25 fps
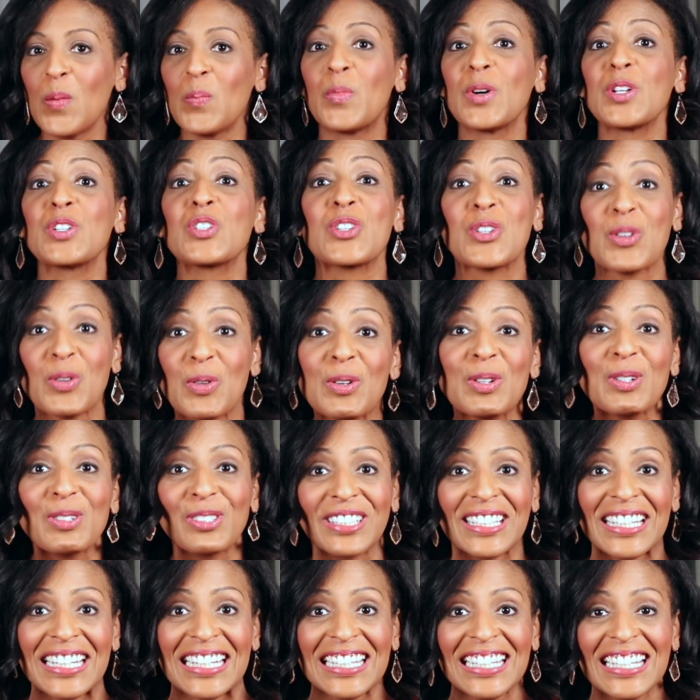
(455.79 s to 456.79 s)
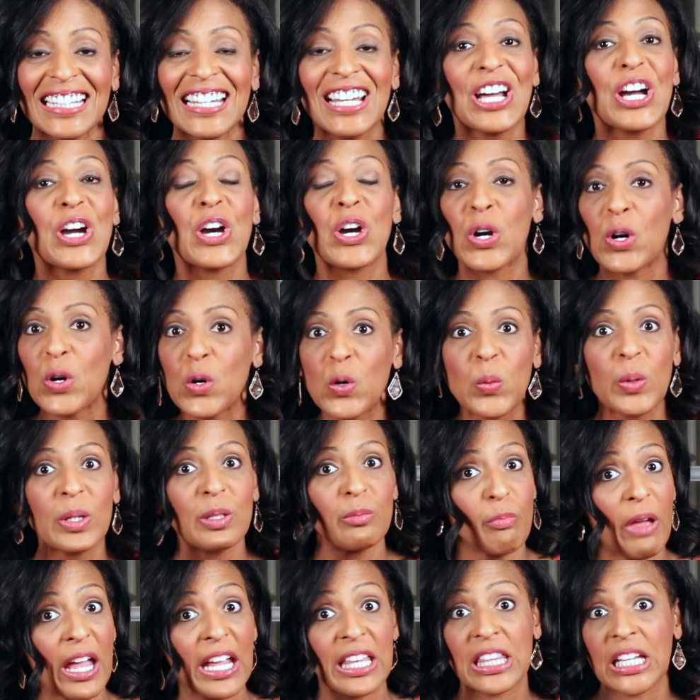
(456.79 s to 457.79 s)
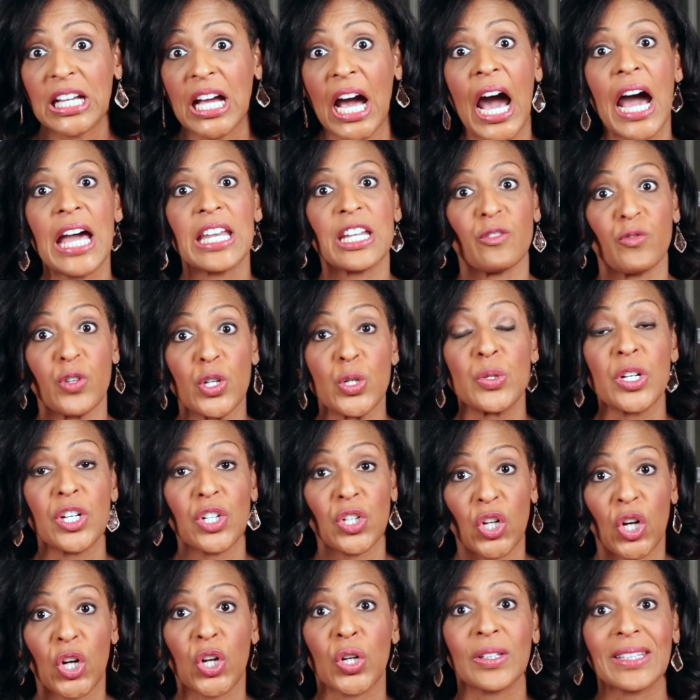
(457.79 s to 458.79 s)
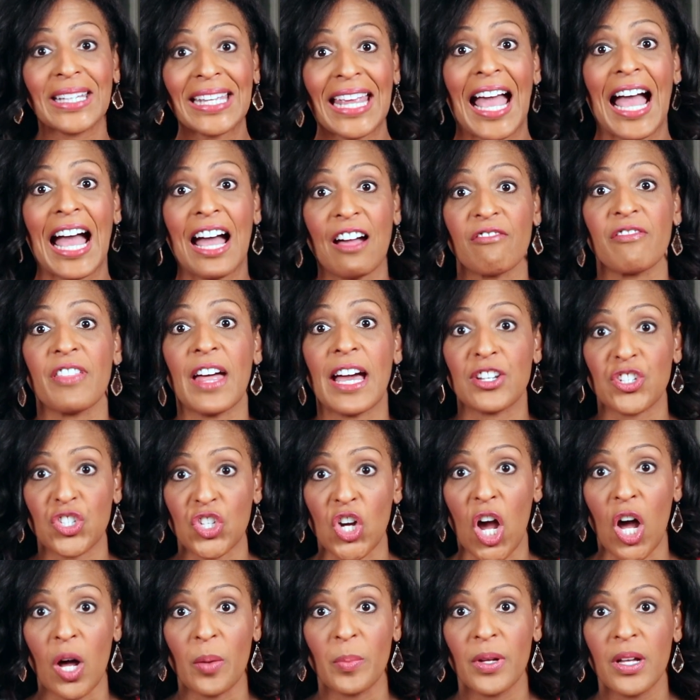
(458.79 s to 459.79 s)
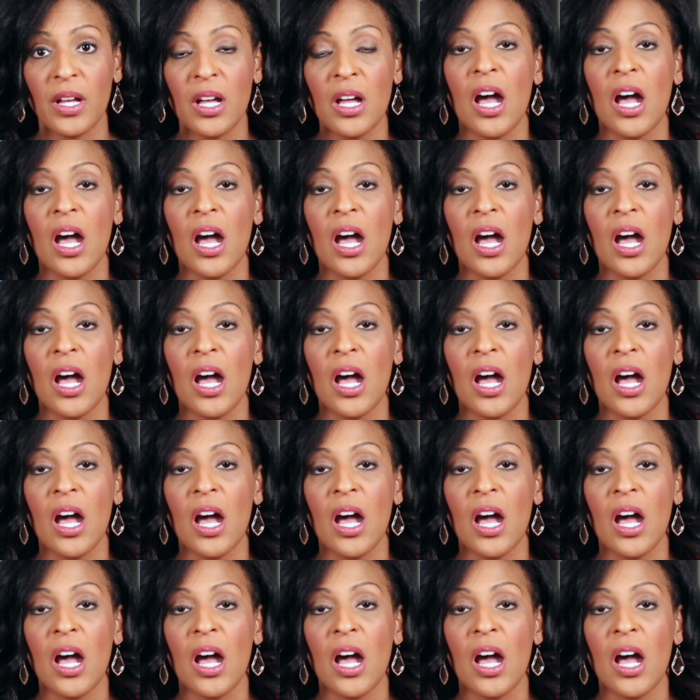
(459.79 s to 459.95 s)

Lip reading: but truly, who would make the cut if you didn't currently have that job?